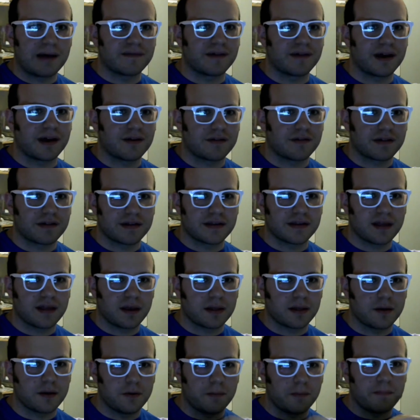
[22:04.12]
vinyls, because
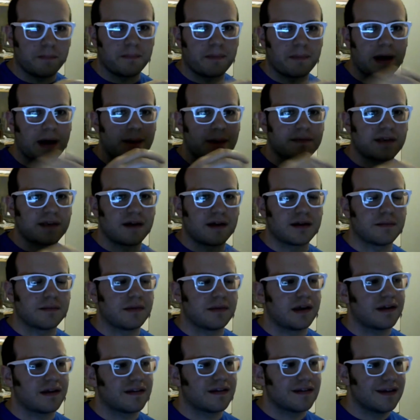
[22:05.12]
like the little pop sound it
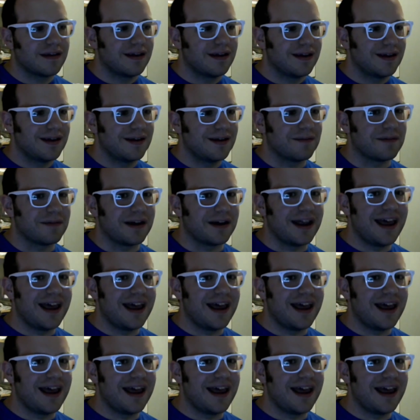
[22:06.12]
makes. But